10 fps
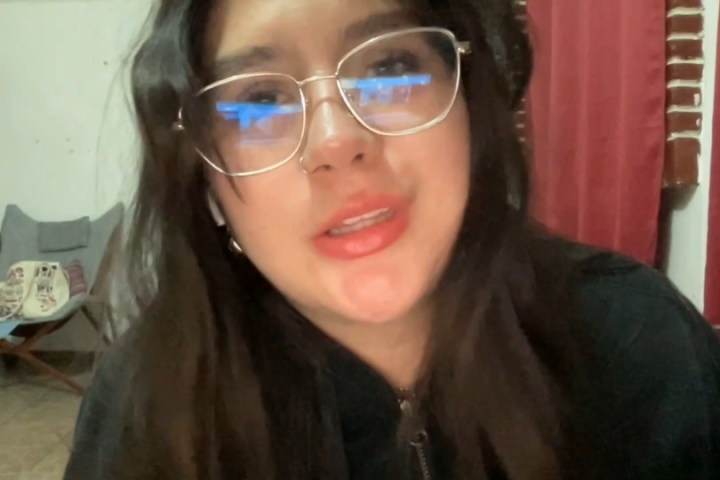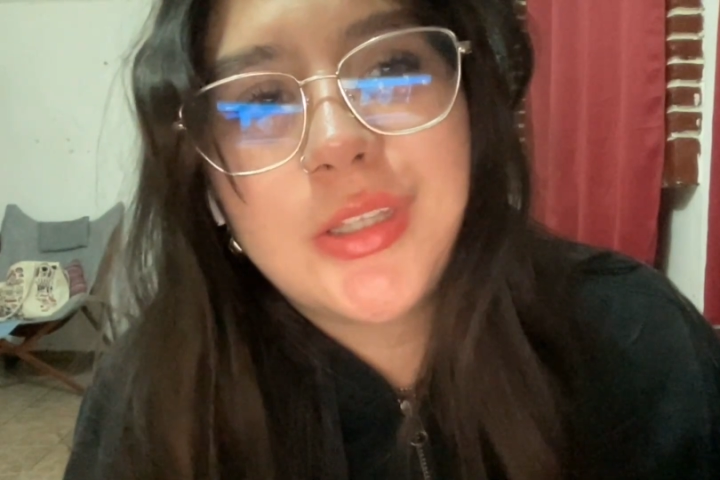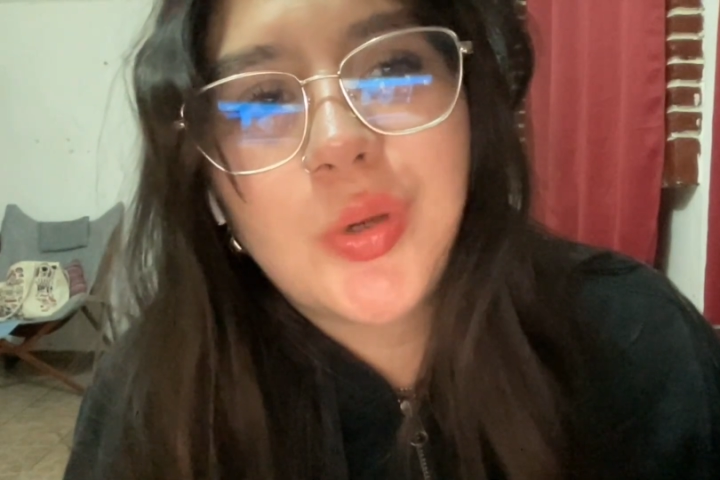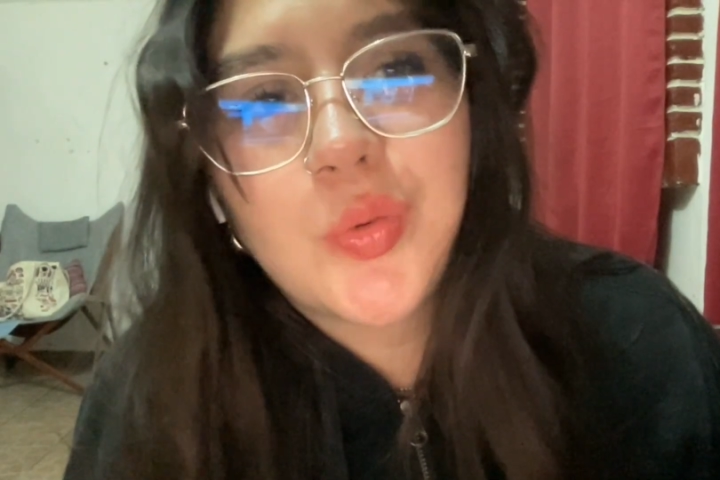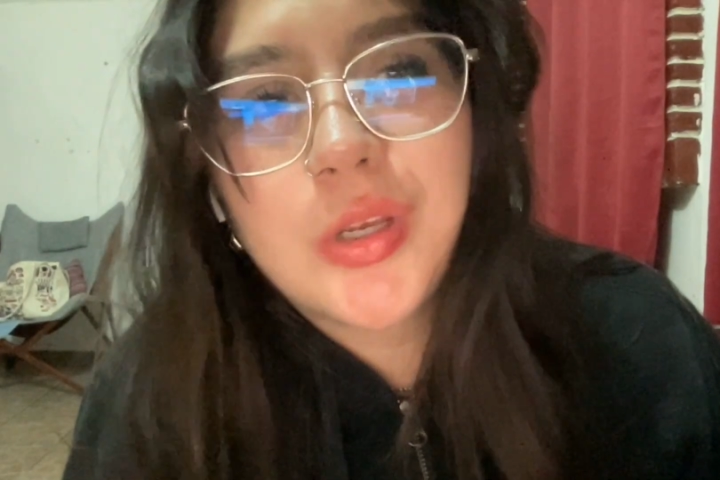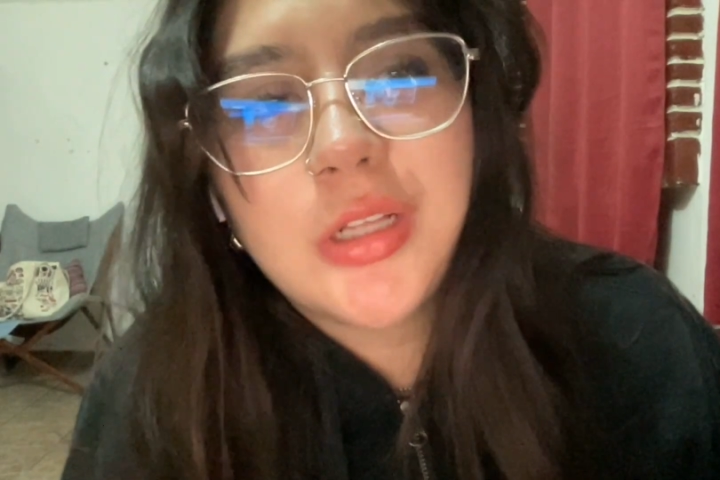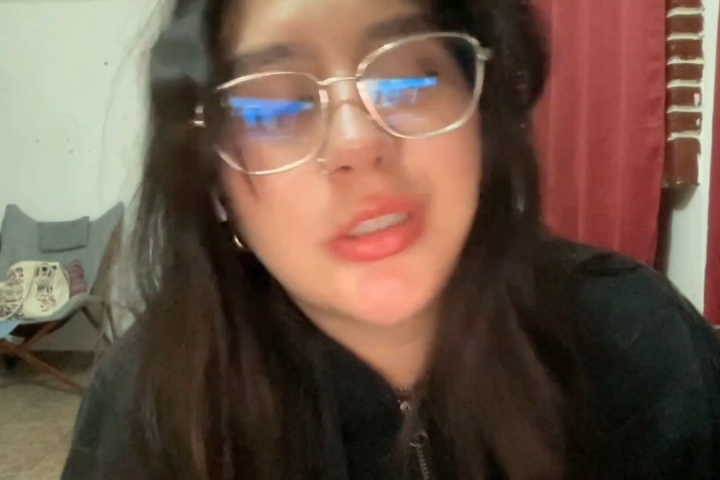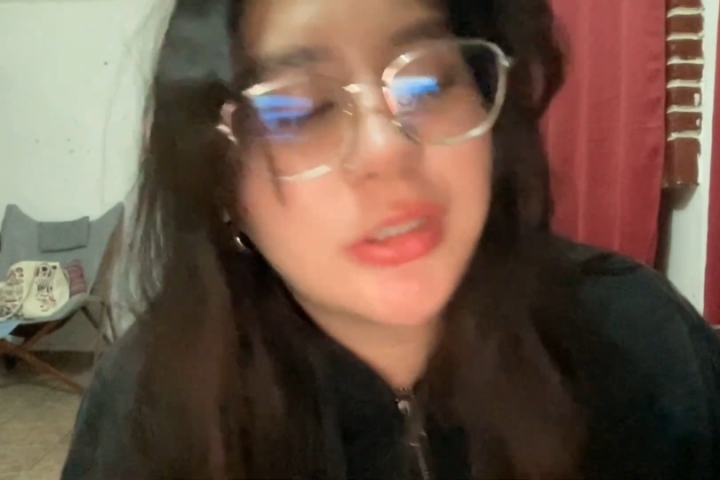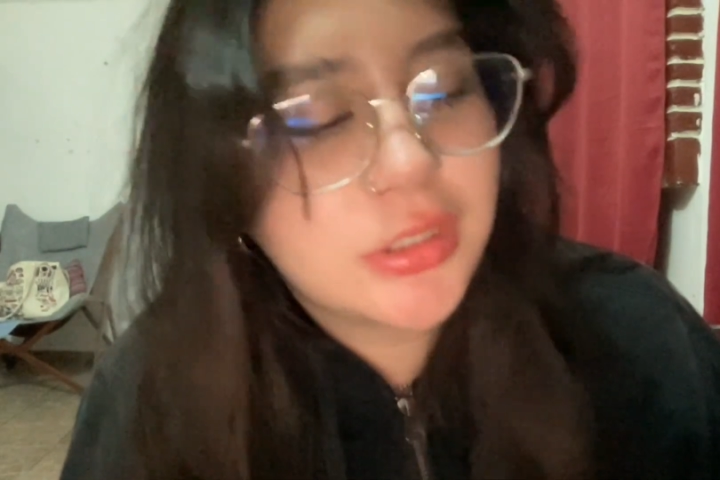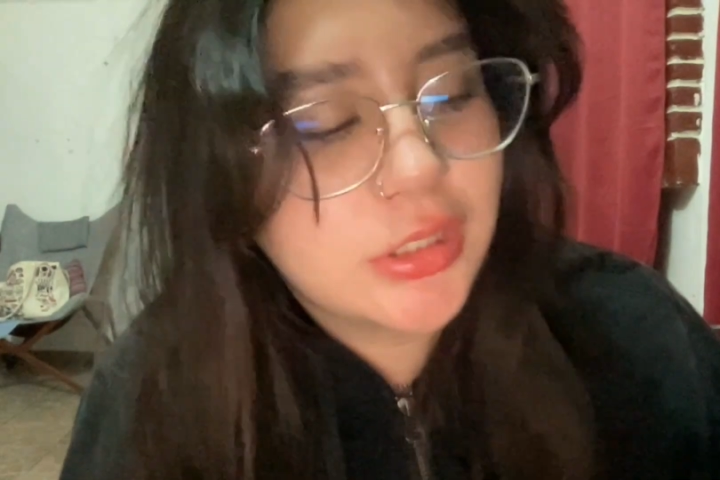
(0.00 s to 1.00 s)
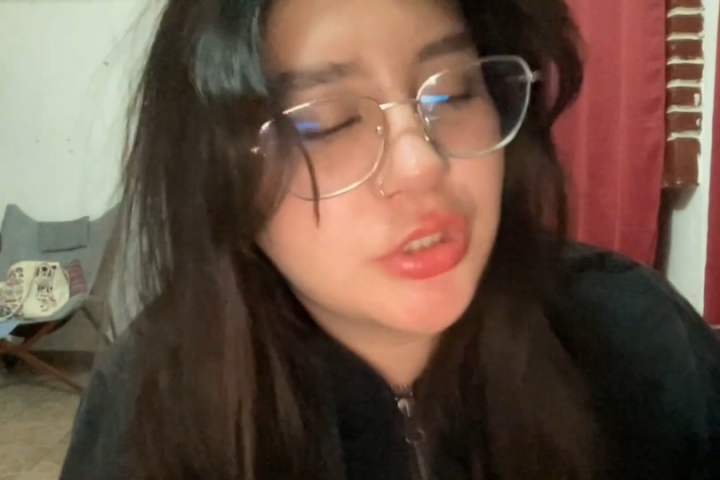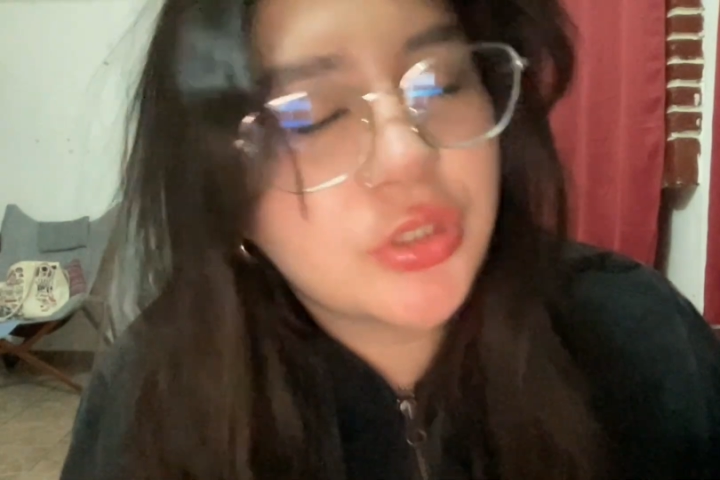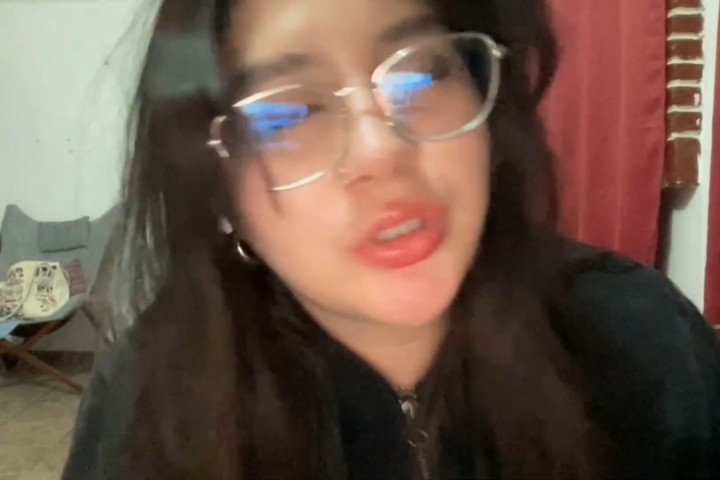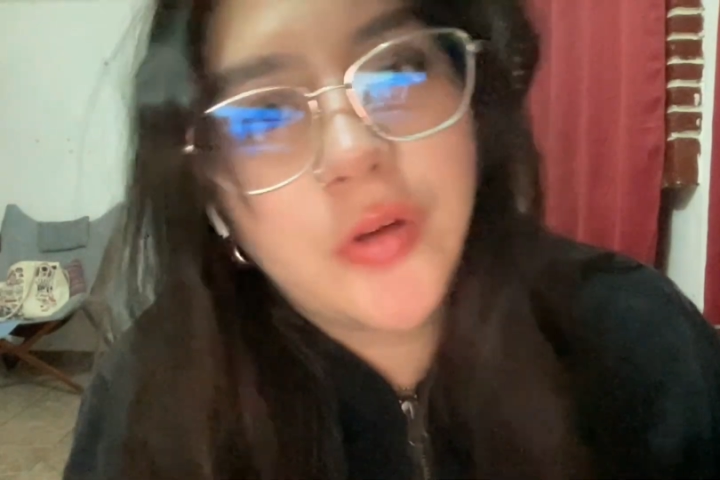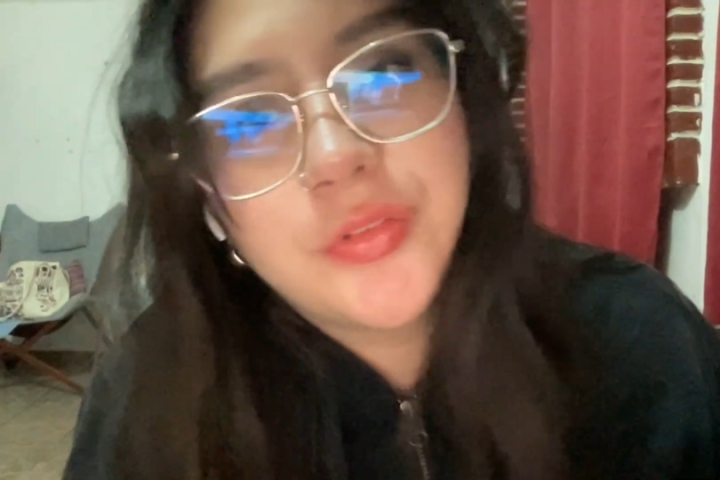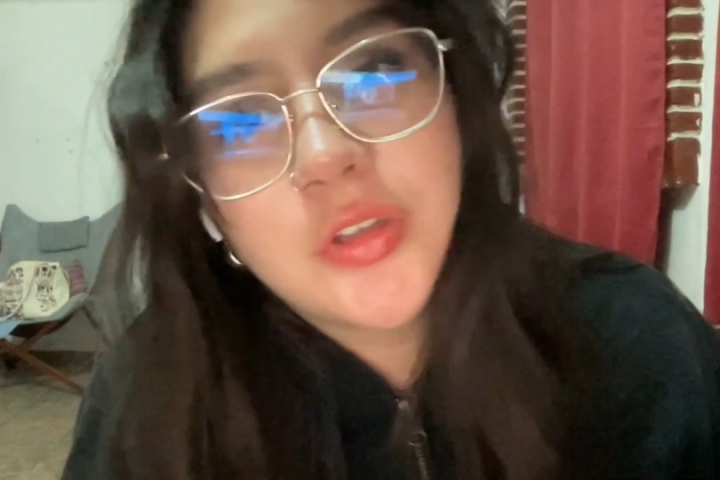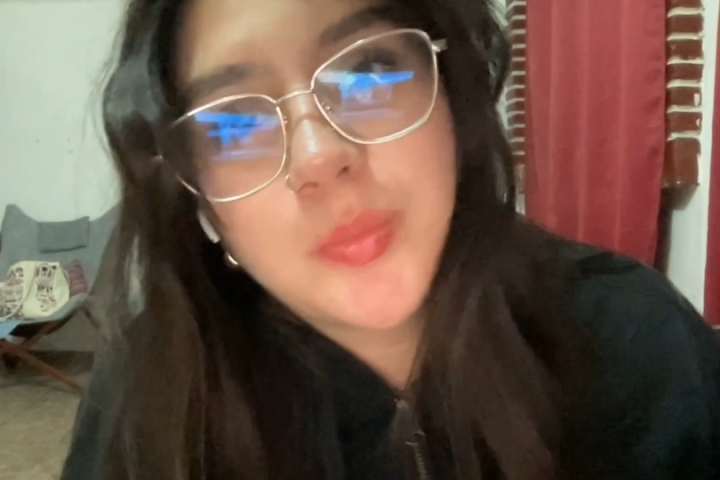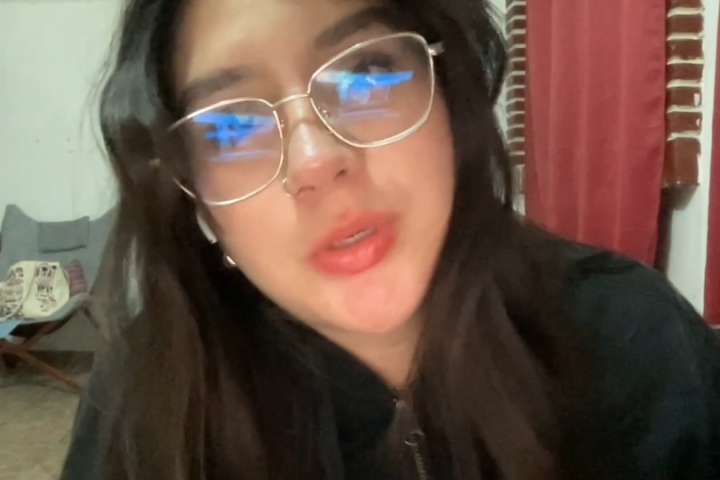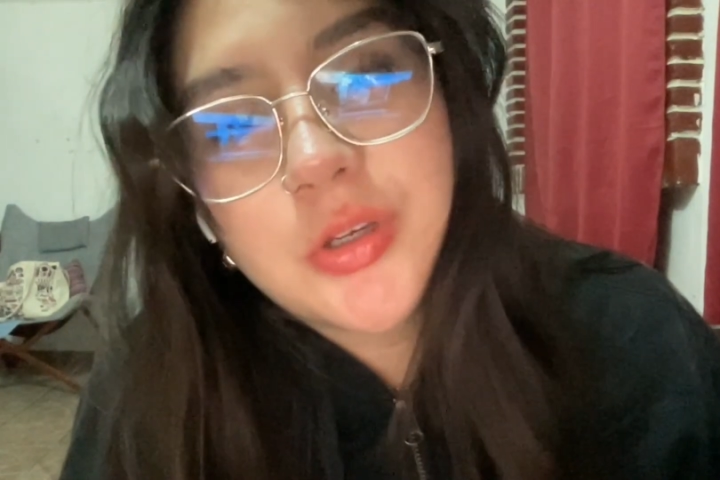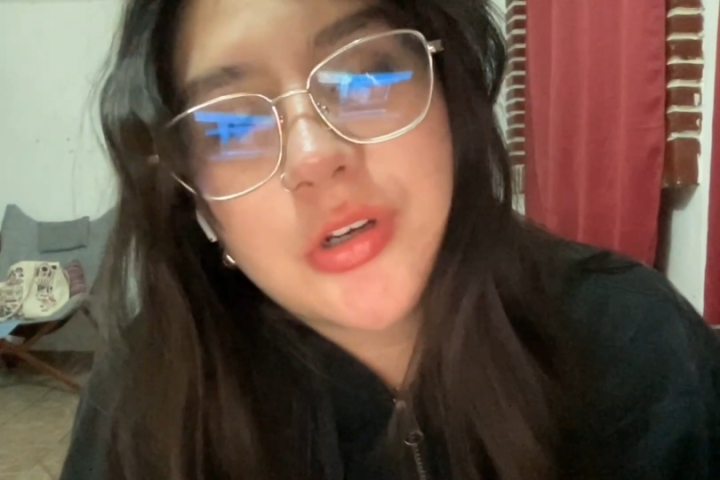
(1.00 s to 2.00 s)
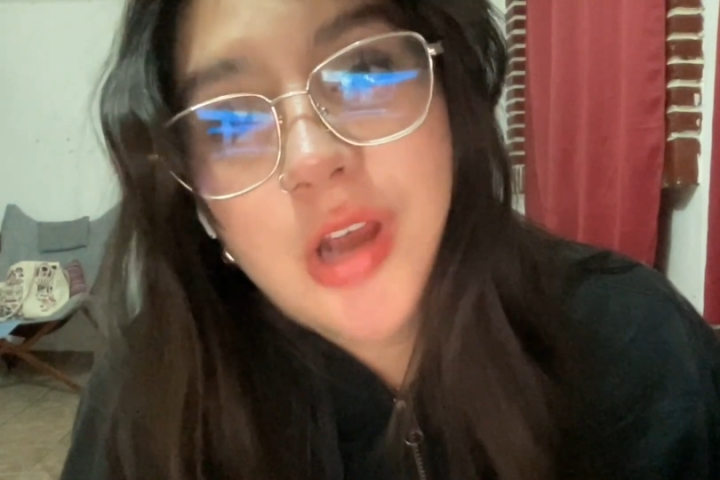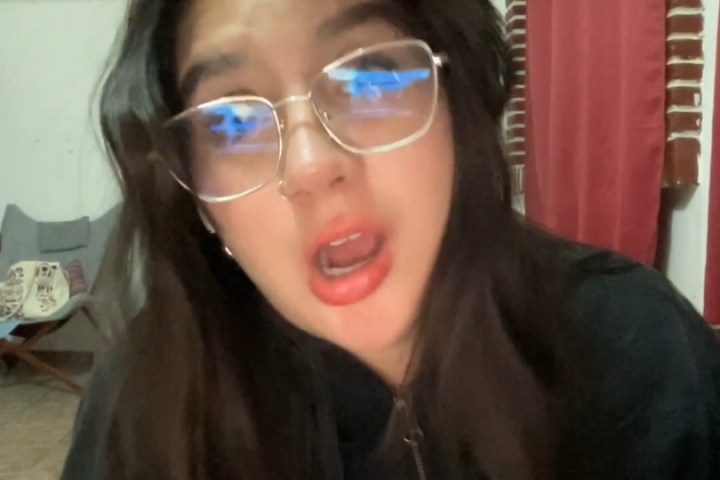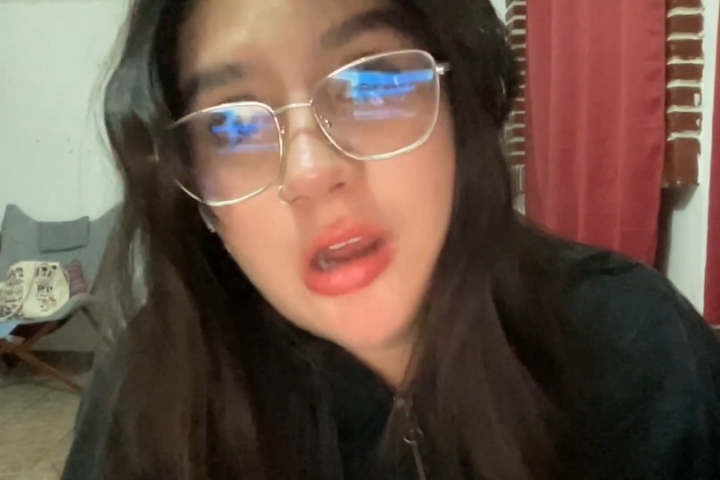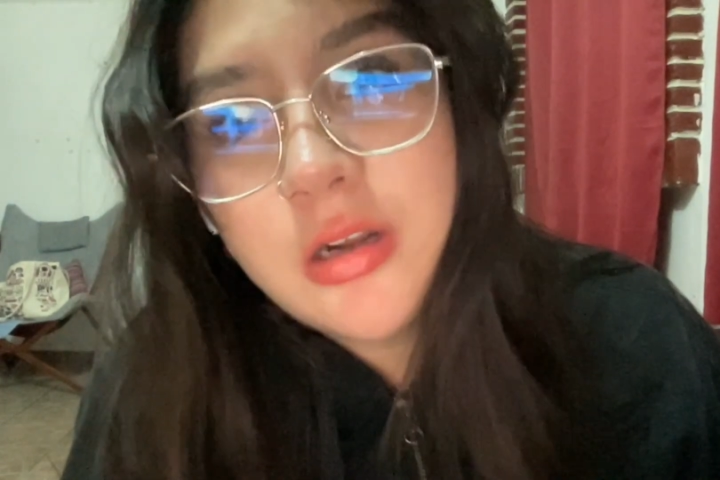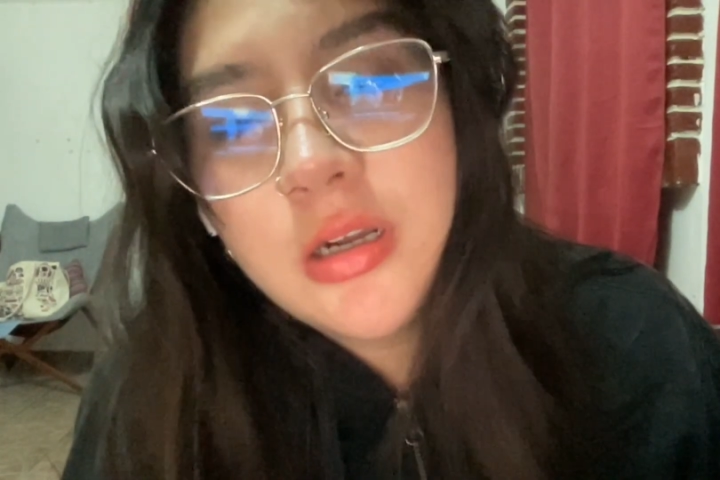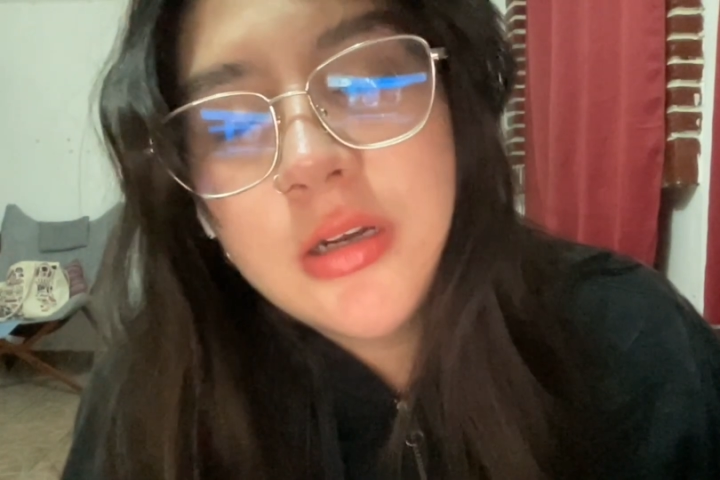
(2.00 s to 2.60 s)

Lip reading: the real intention of the speaker are.